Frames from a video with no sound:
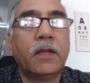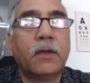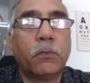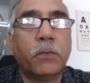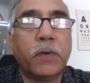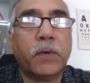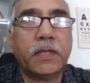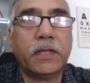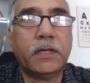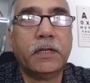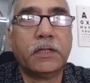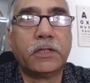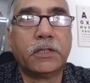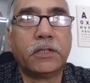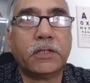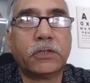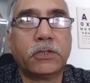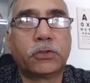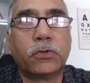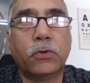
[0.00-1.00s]
whether it
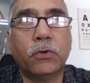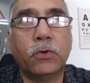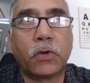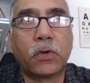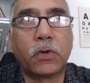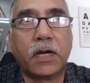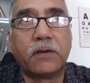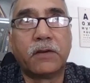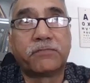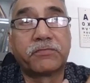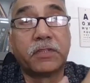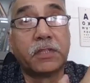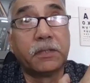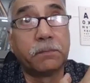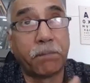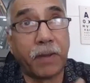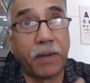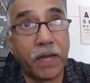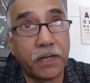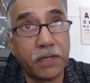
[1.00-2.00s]
is to look after the
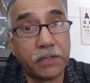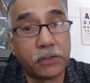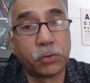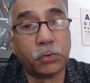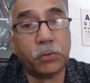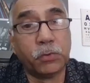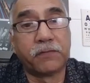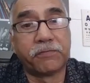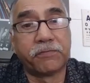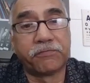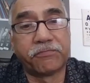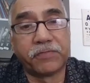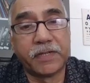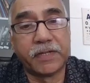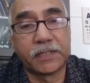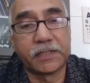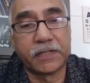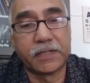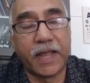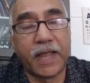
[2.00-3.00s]
pilots who are
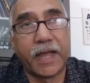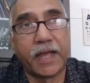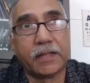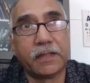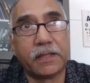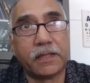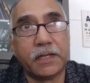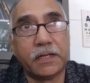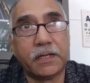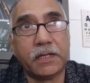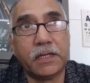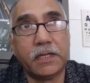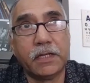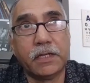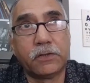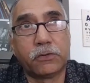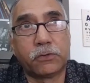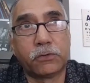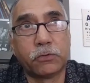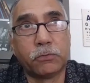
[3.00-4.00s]
fit and they
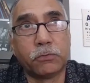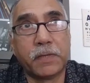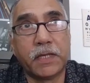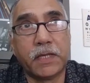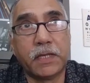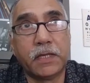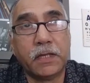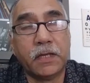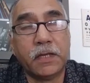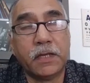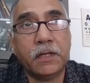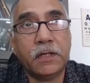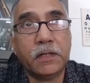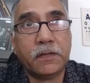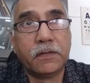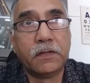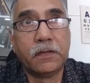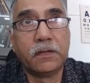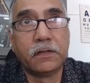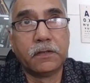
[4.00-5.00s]
need to be
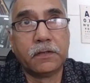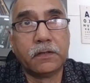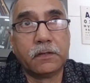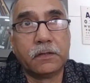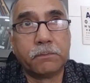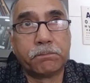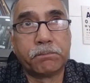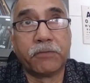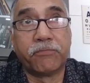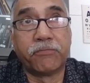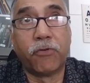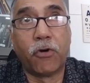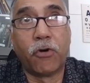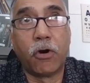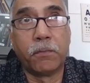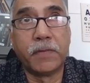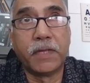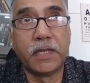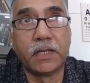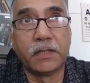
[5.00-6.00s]

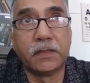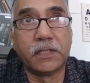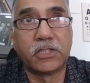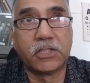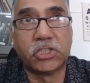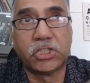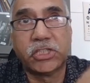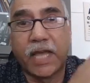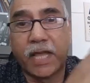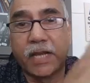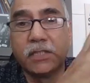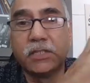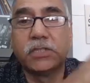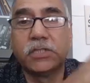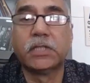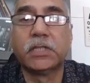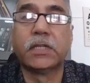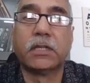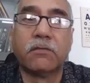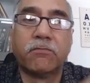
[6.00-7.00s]
performing in the
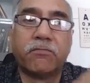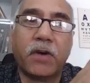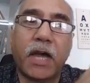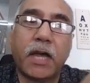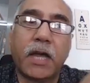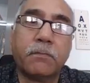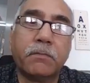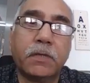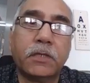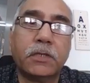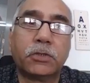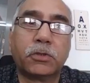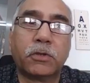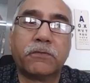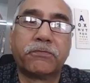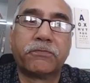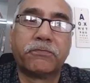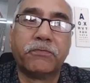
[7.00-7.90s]
challenging environment of